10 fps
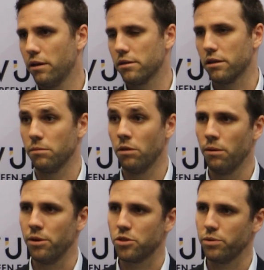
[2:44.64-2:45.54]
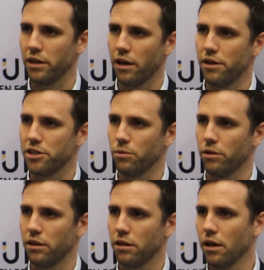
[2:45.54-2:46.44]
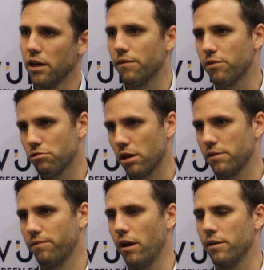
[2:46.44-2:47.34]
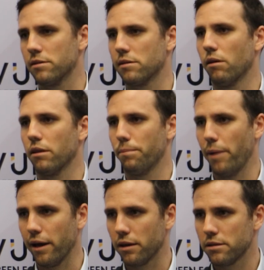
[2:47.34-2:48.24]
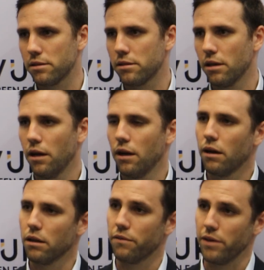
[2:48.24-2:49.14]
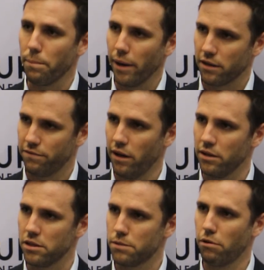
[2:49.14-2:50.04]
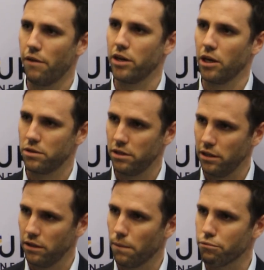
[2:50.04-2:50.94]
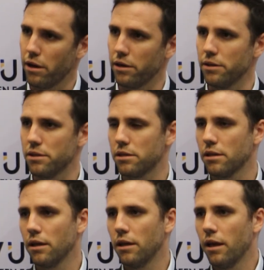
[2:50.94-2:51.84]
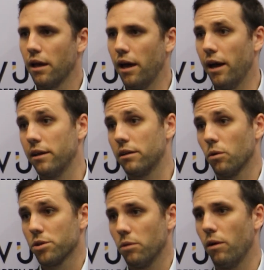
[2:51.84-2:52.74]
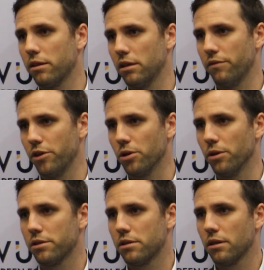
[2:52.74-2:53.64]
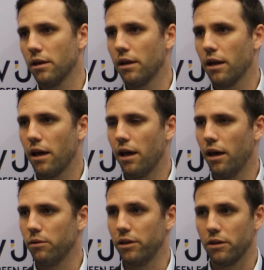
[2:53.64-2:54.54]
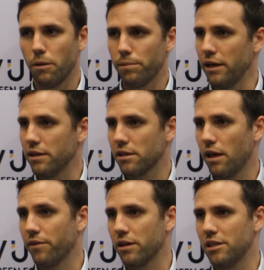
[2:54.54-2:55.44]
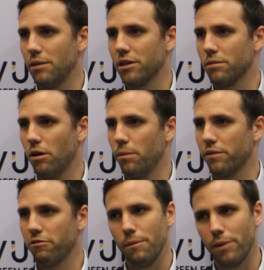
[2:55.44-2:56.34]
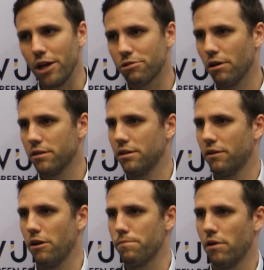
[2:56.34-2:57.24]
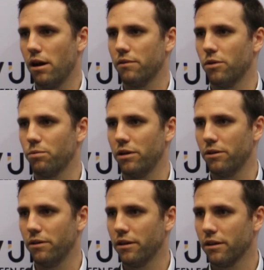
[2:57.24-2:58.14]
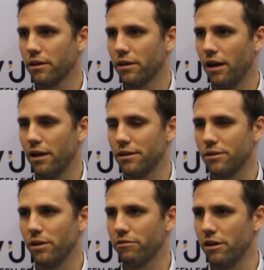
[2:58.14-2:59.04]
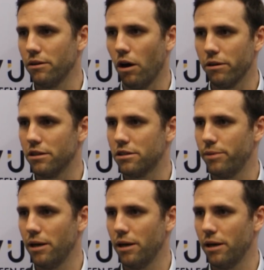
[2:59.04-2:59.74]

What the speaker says: So at the moment we're engaging with infrastructure funds, a lot of the banks, a lot of impact funds, private equity operators, and also wealthy individuals. And we're a completely South African team at the moment, very patriotic, very proud of what we're doing, and we're very honoured to be